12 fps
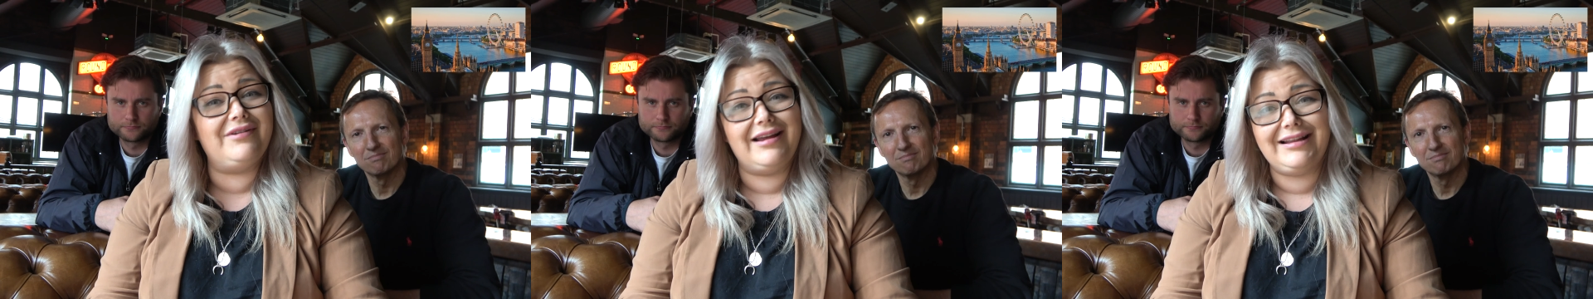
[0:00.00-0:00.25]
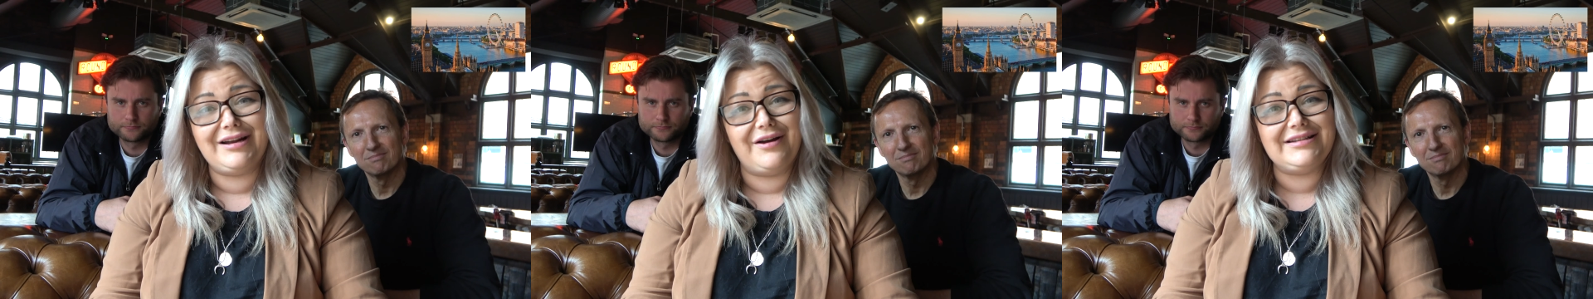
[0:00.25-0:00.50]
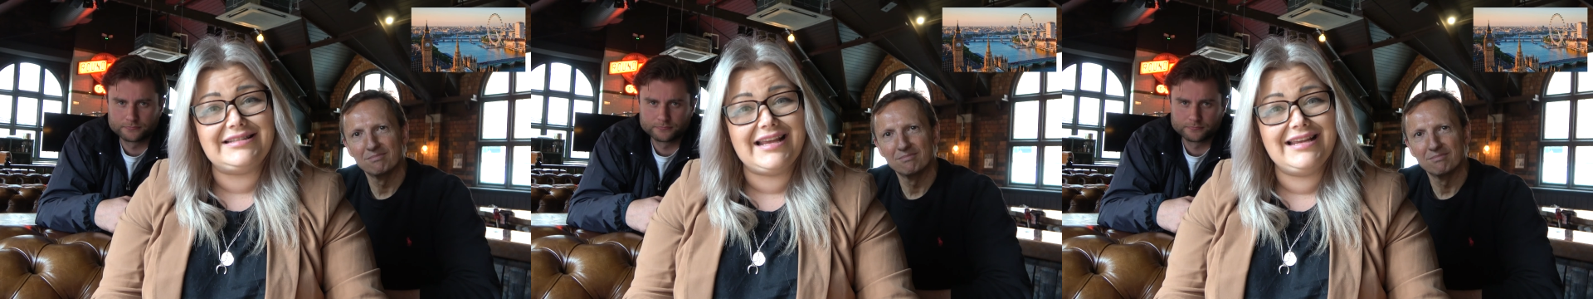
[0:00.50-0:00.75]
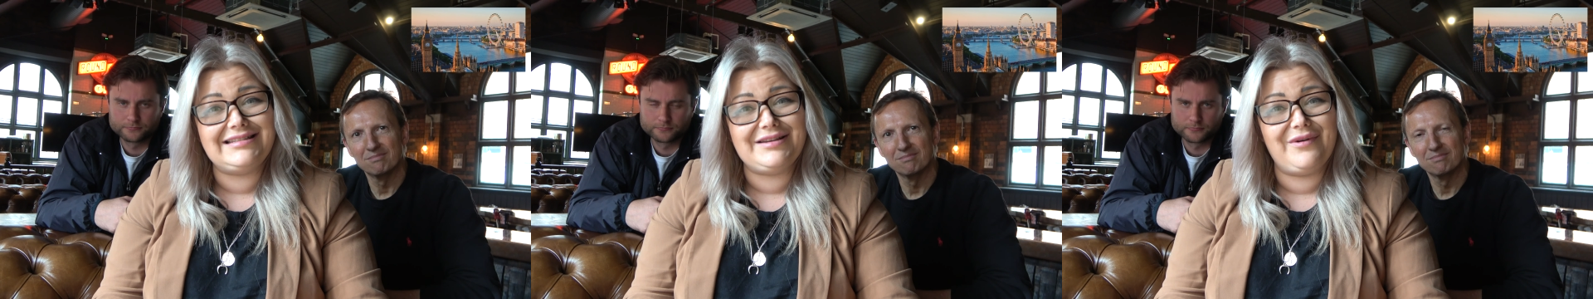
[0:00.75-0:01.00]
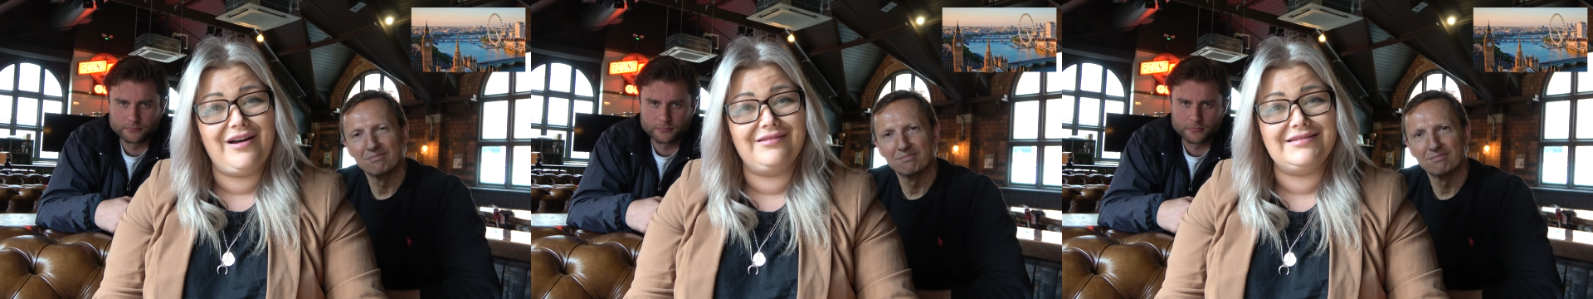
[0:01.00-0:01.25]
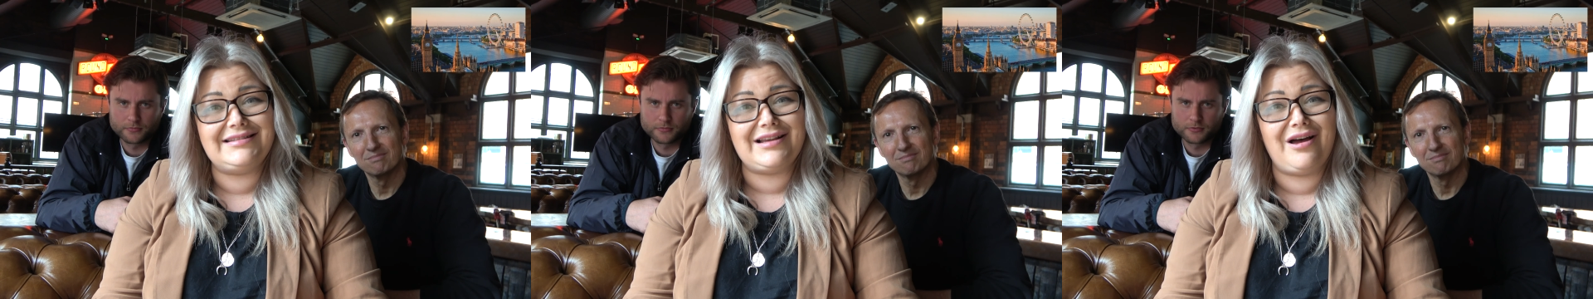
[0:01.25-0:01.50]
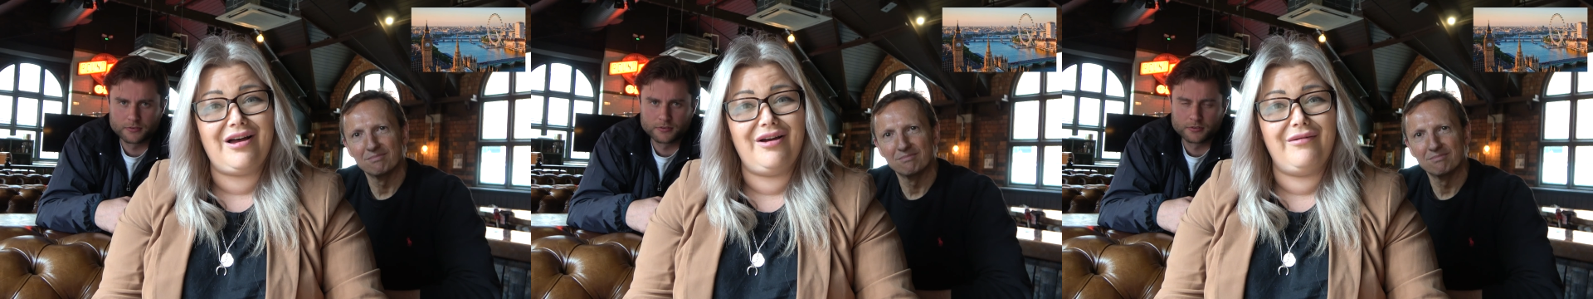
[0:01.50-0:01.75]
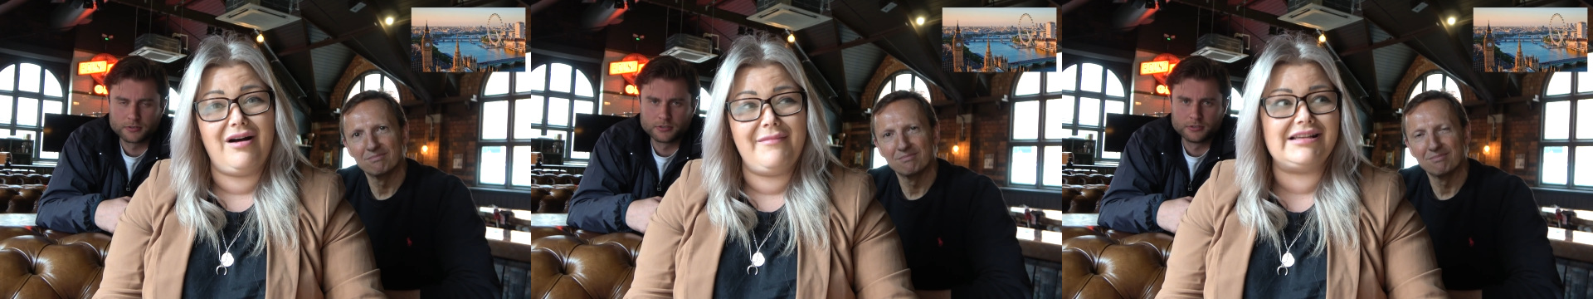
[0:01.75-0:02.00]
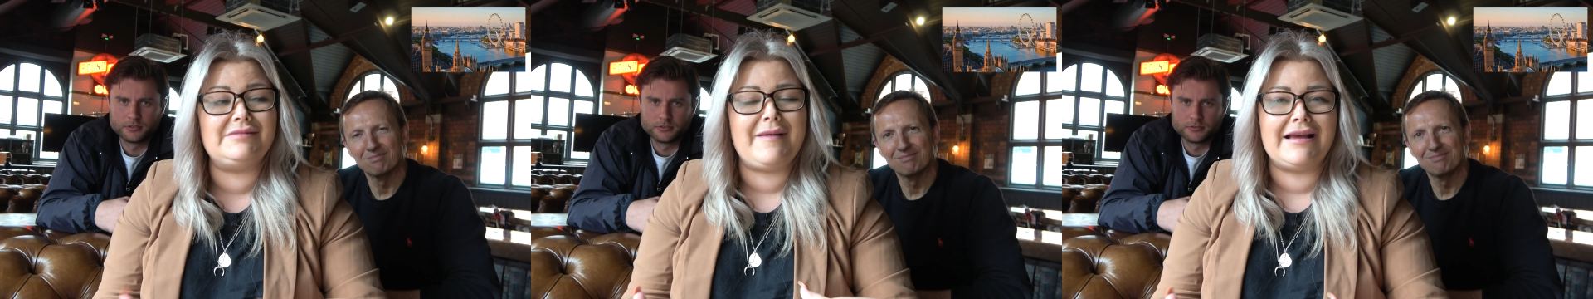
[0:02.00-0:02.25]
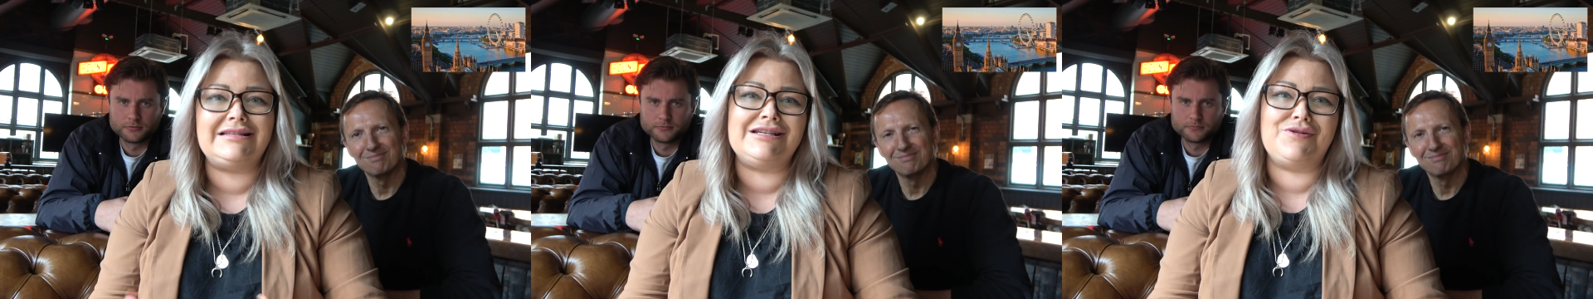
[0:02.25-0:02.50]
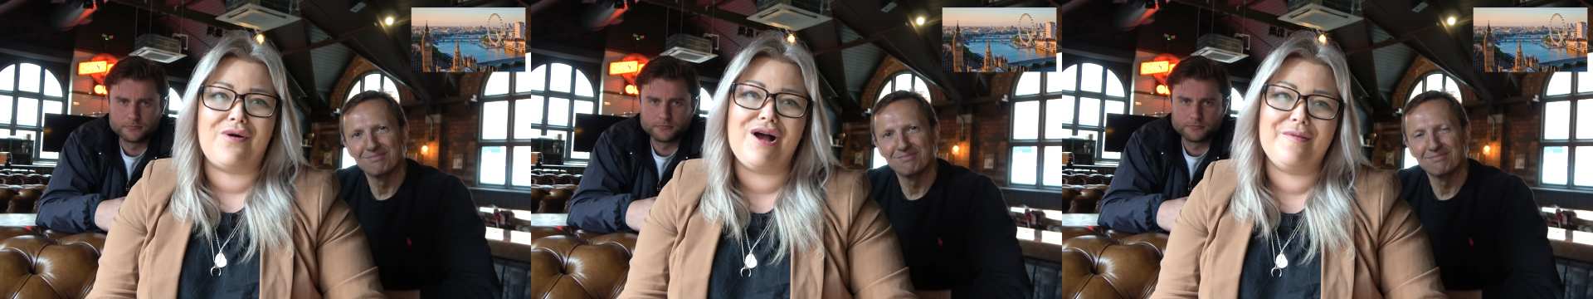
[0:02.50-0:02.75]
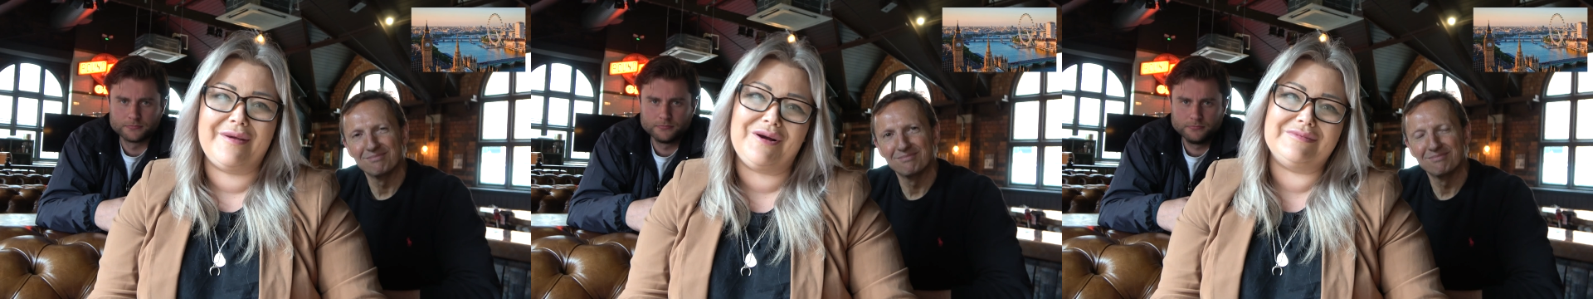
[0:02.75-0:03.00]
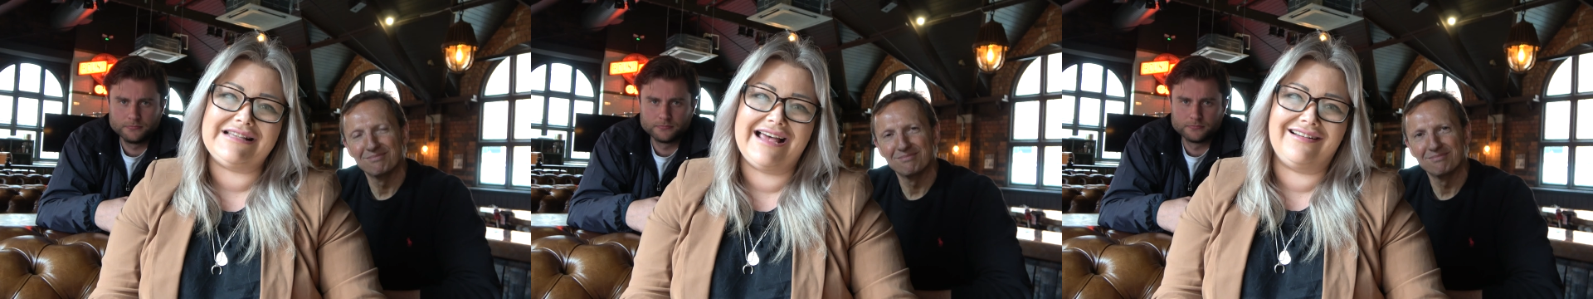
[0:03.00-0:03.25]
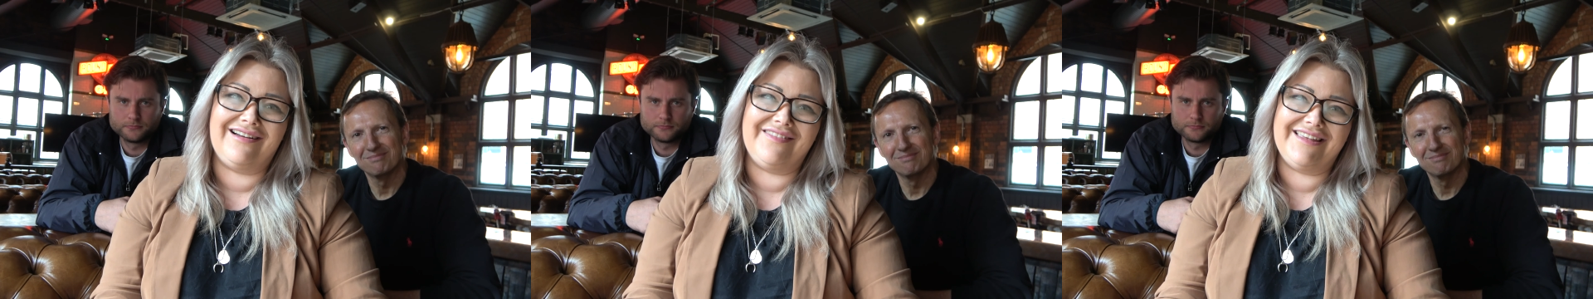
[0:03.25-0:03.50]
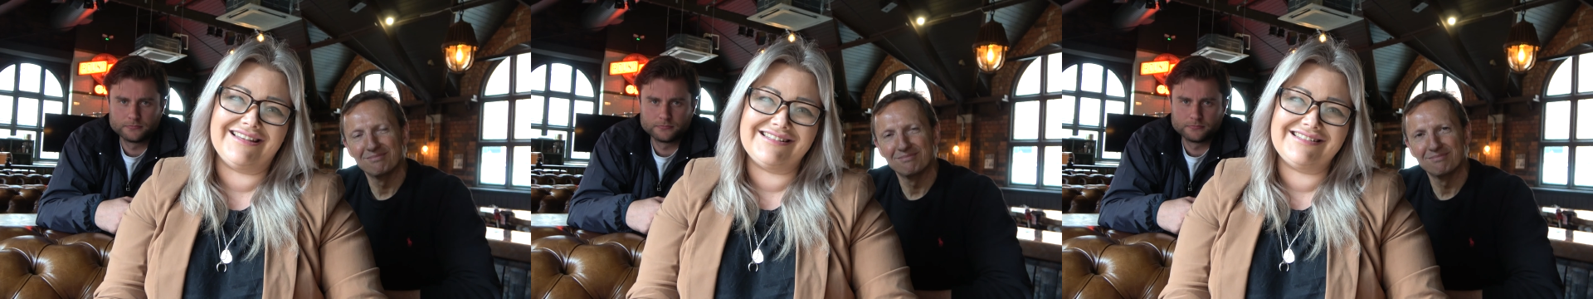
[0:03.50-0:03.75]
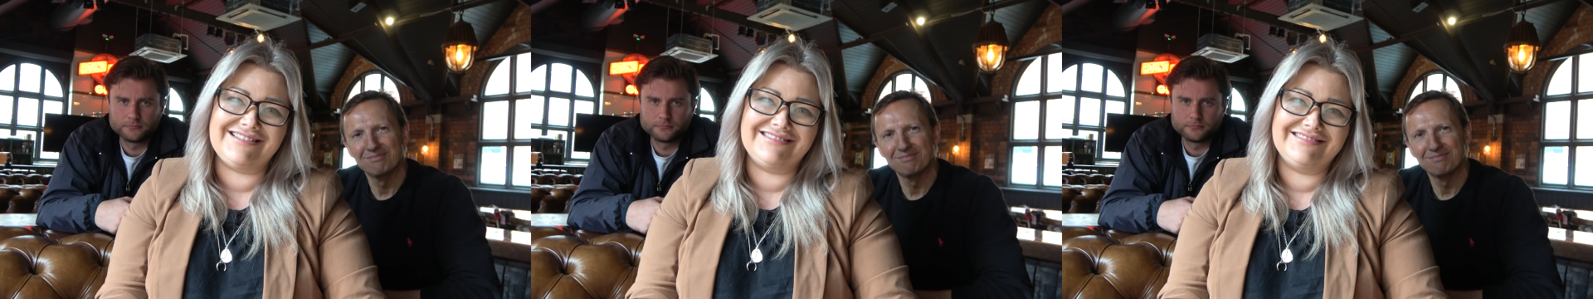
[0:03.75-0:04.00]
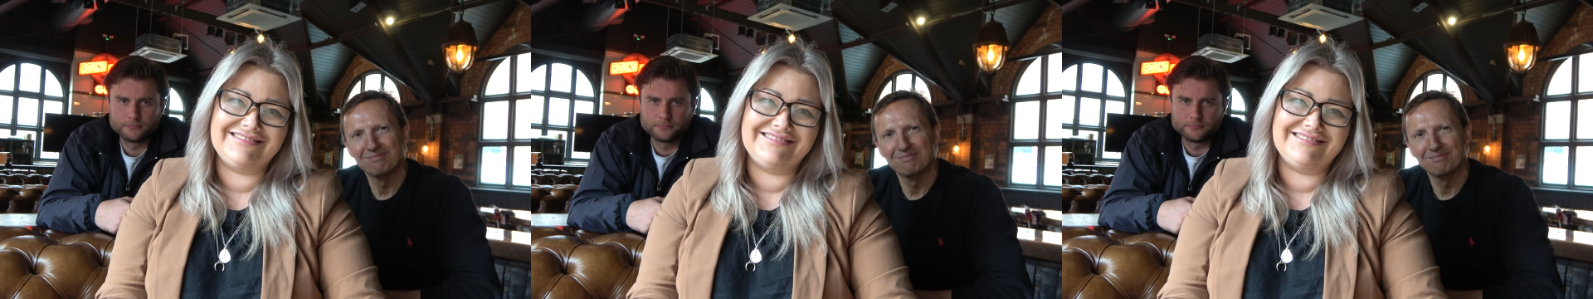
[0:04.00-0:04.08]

Speaker 1: a really nice easy one, so I'm expecting quite a big uptake on this.